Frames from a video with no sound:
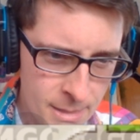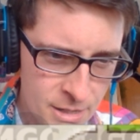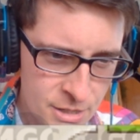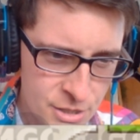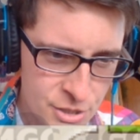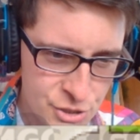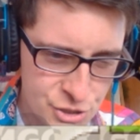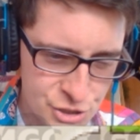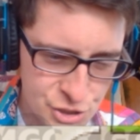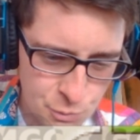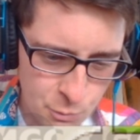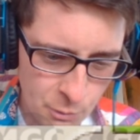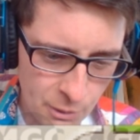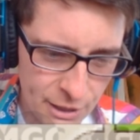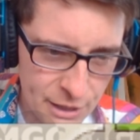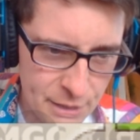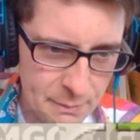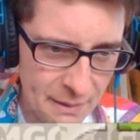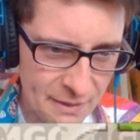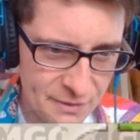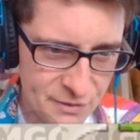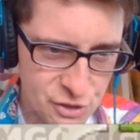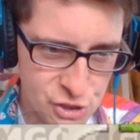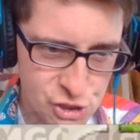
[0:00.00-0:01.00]
Just worried
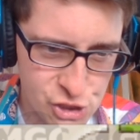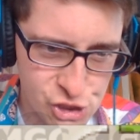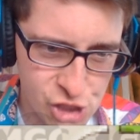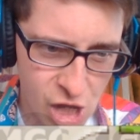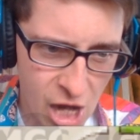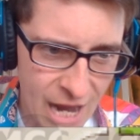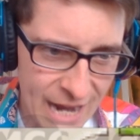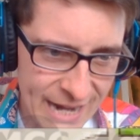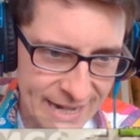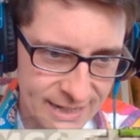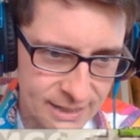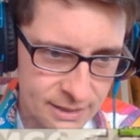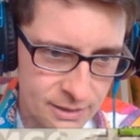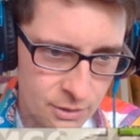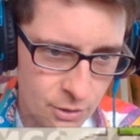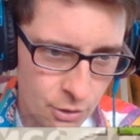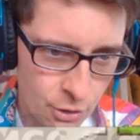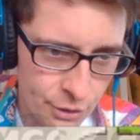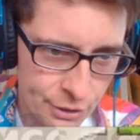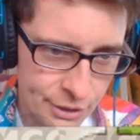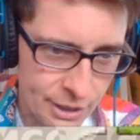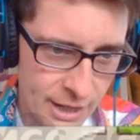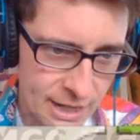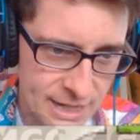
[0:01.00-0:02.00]
about the shine
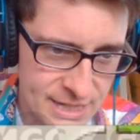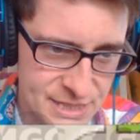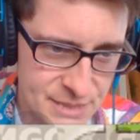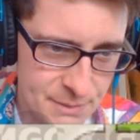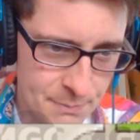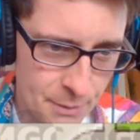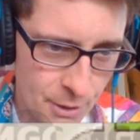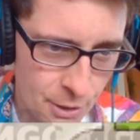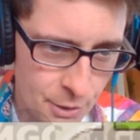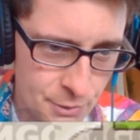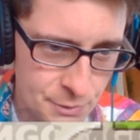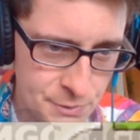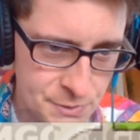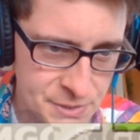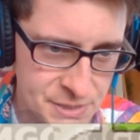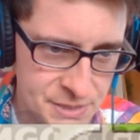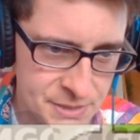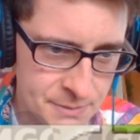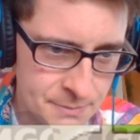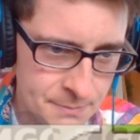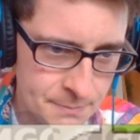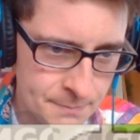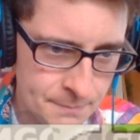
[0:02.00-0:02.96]
on it, I suppose.